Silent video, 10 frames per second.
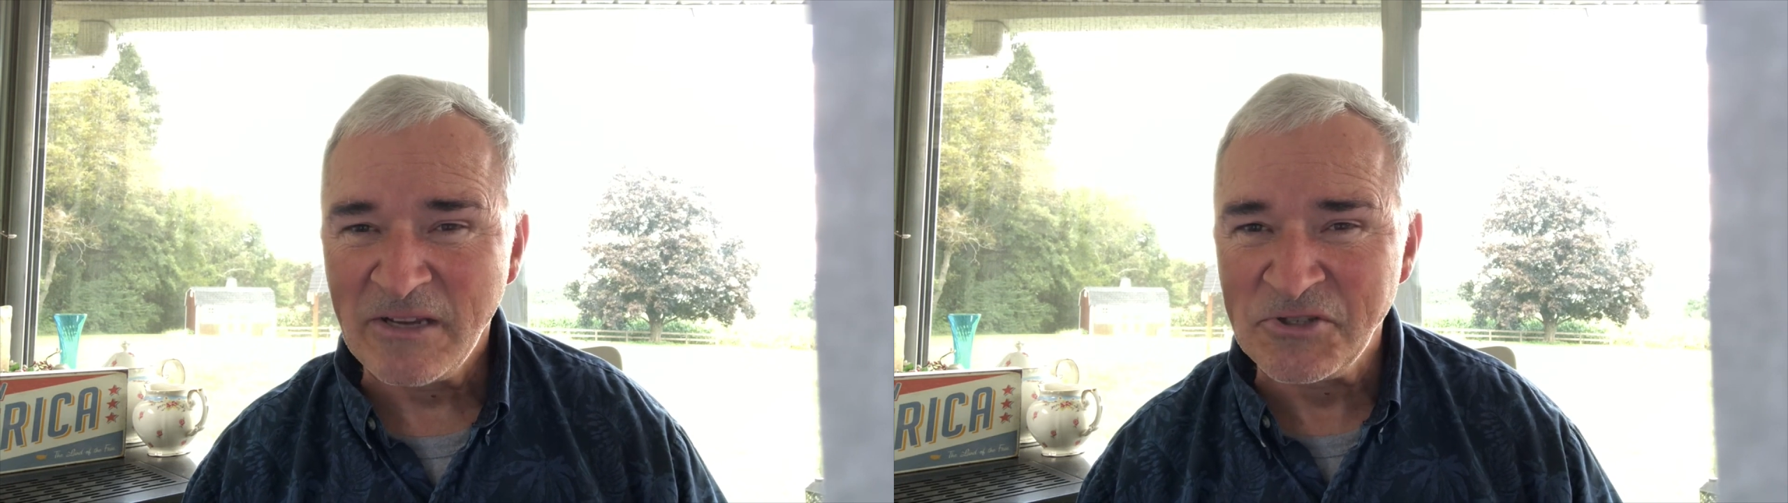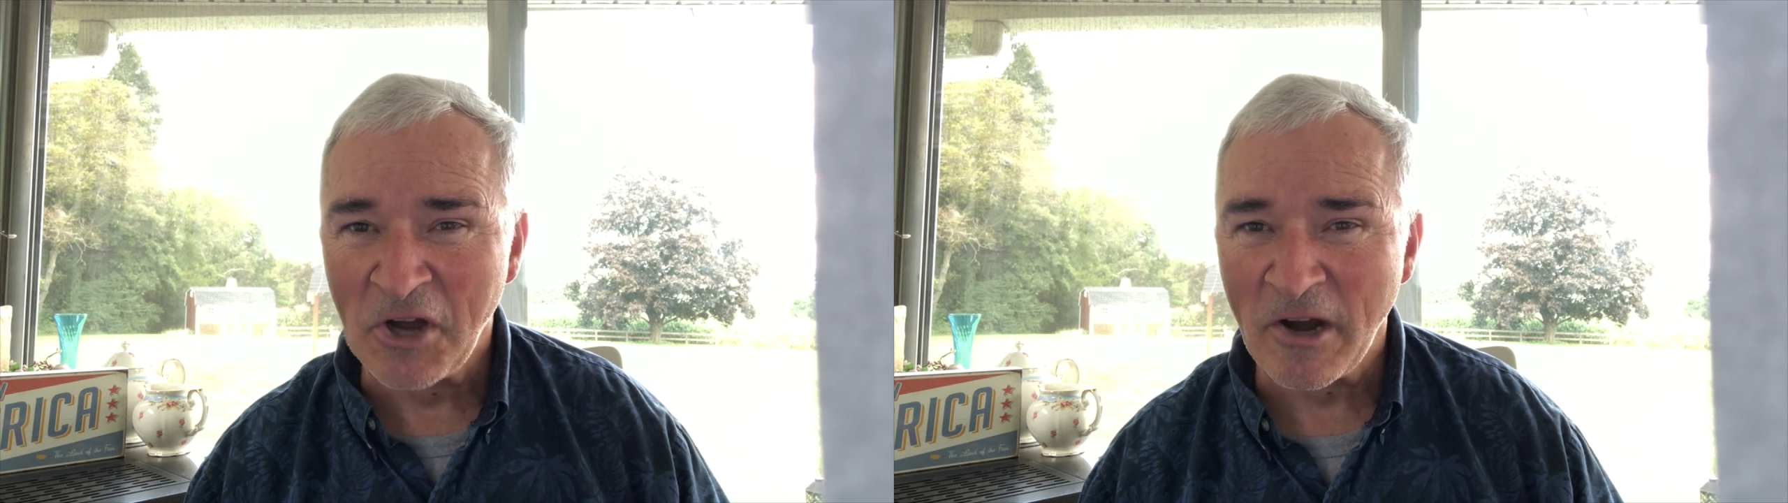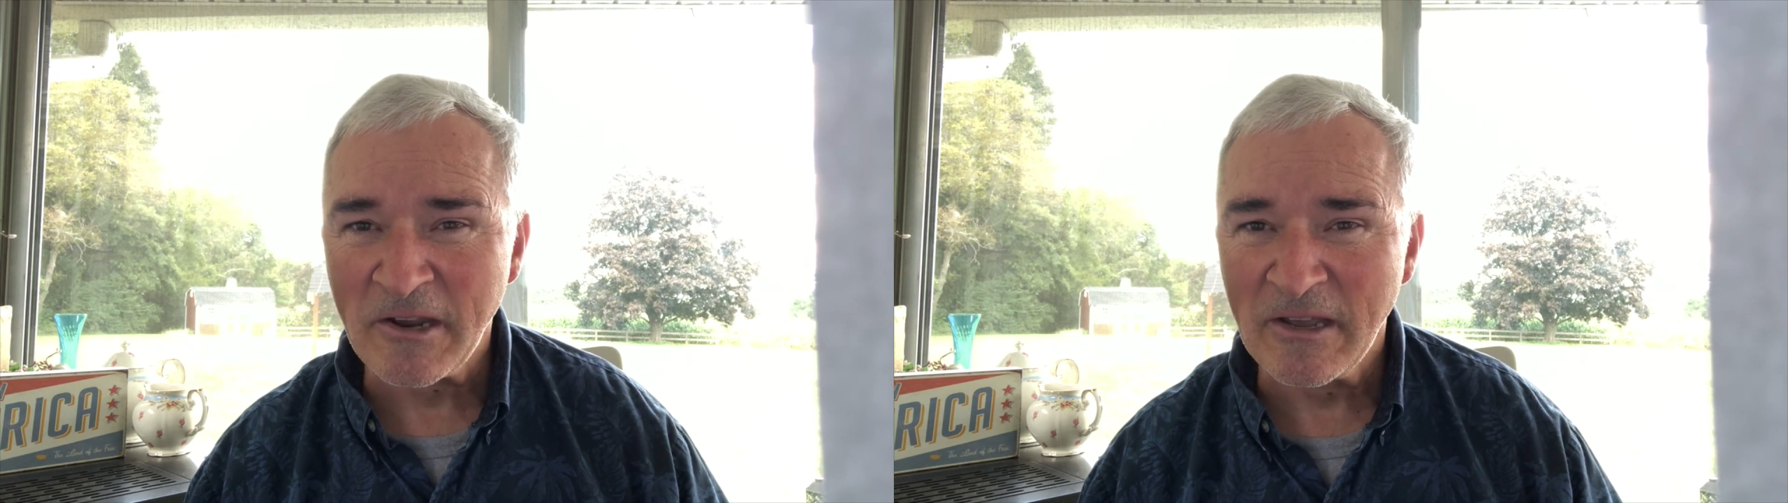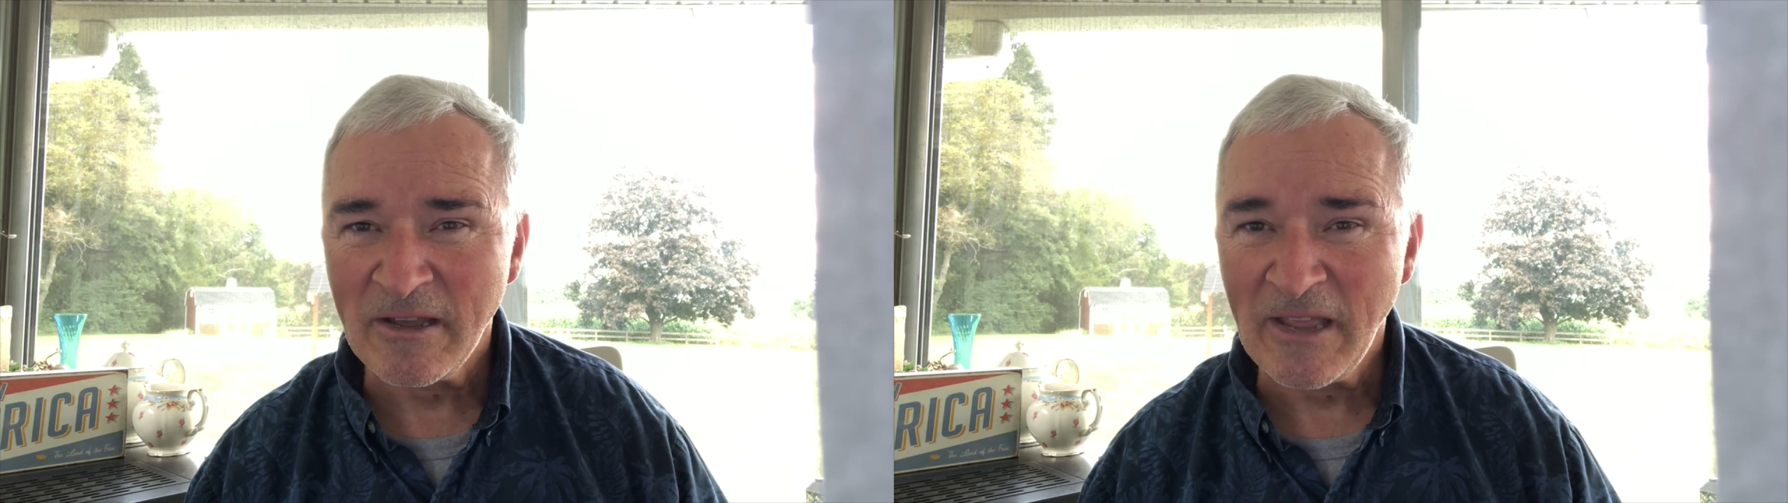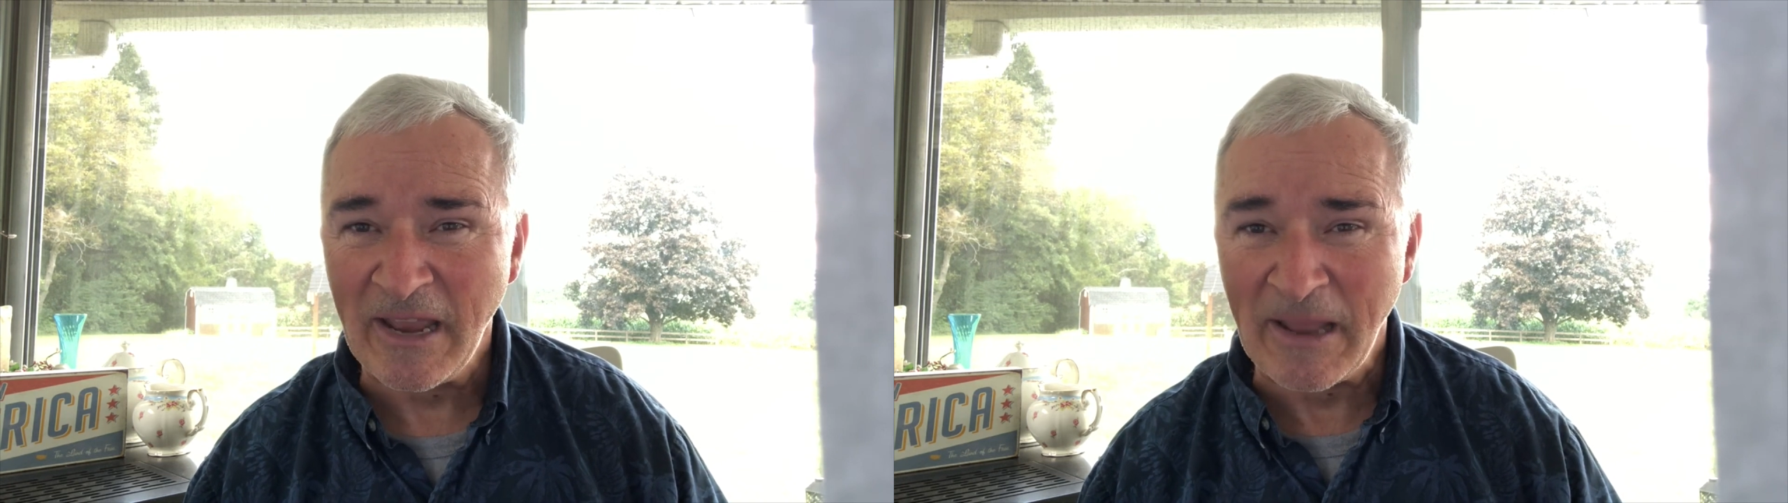dark
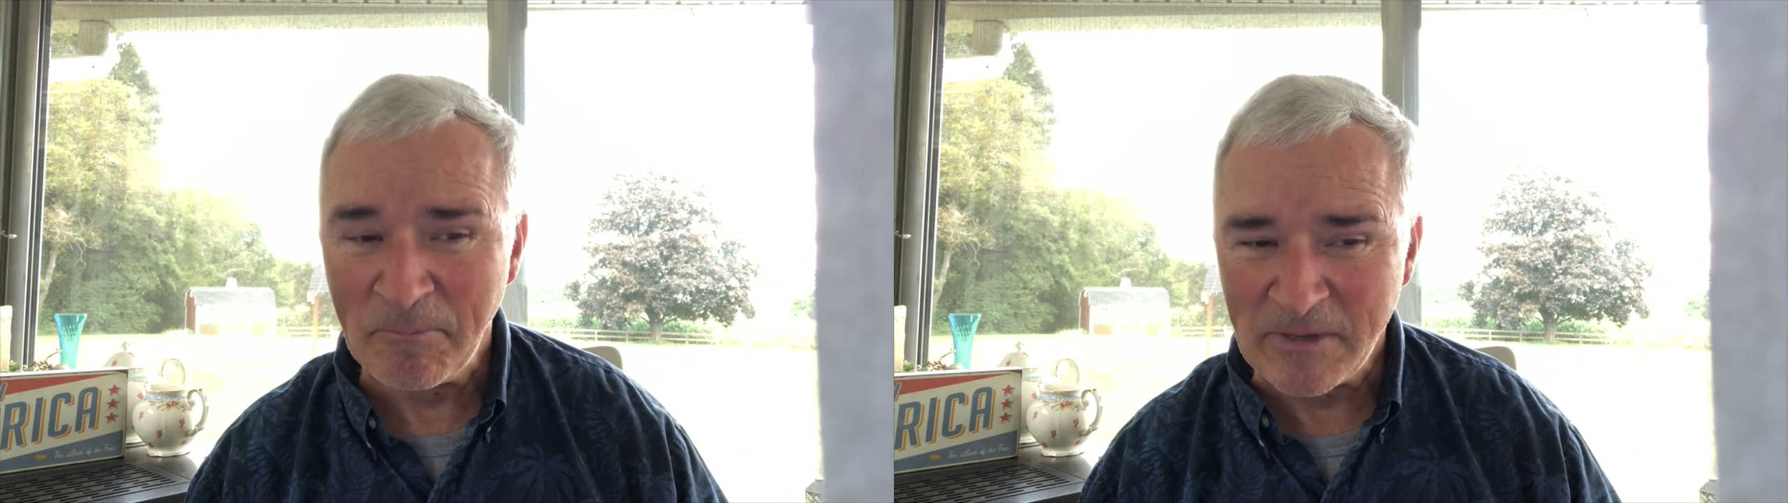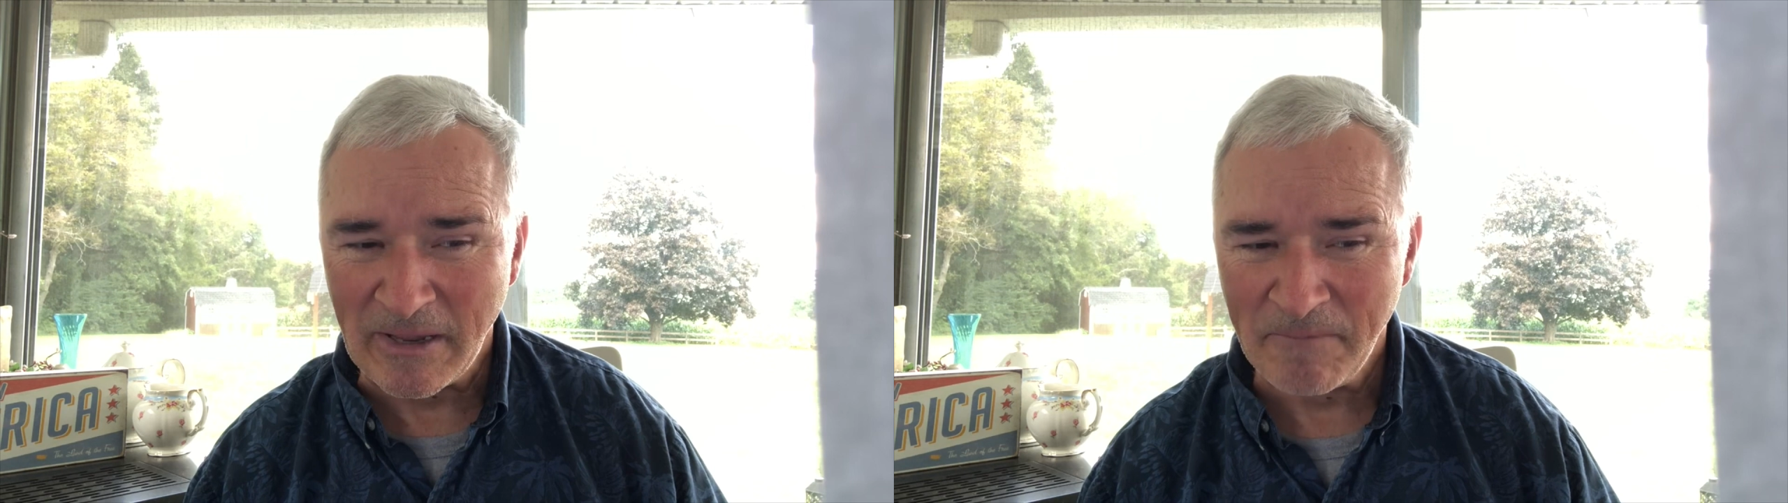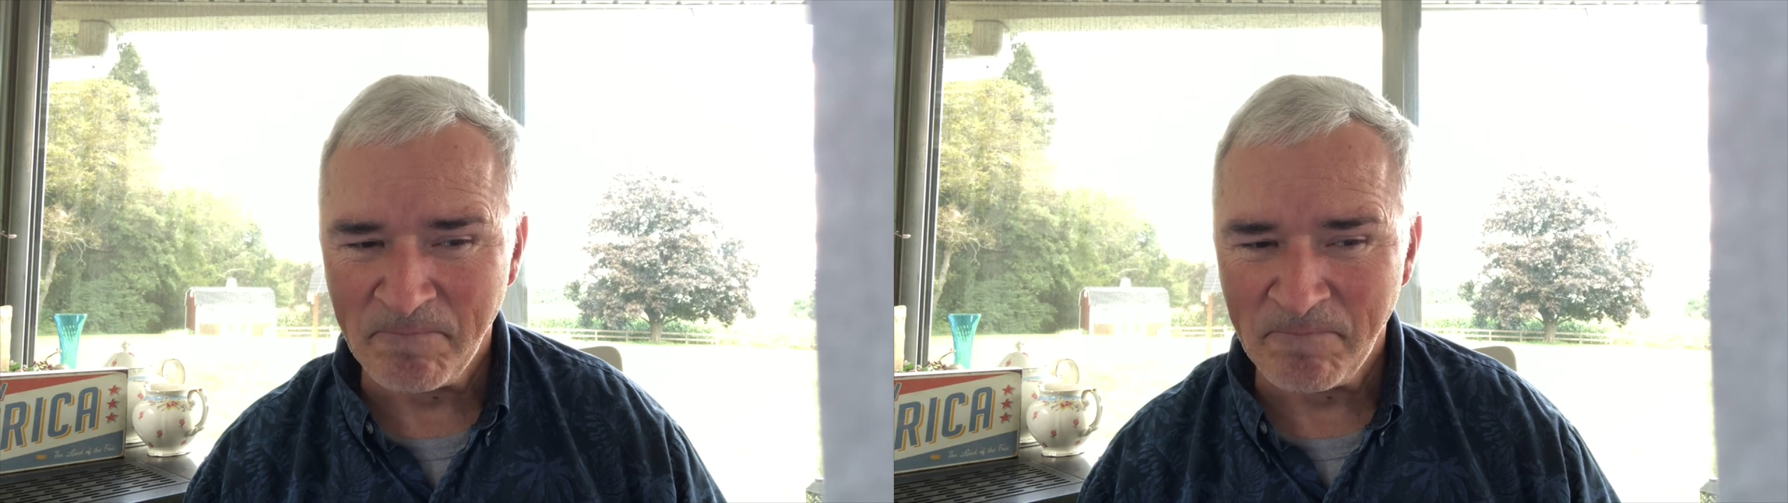and empty.